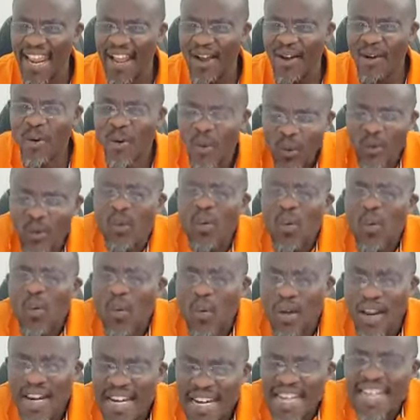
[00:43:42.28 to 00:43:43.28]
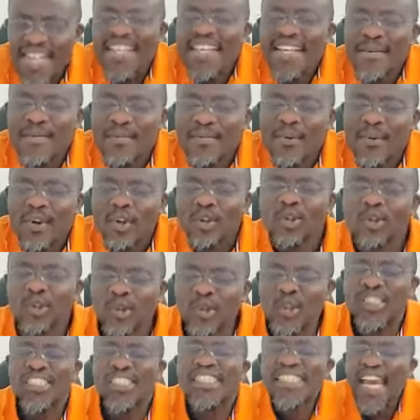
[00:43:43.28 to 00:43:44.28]
grow in him to
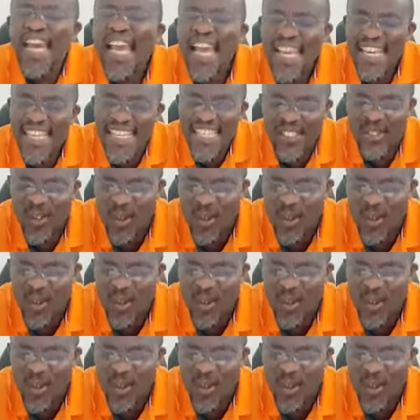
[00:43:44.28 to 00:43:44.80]
share his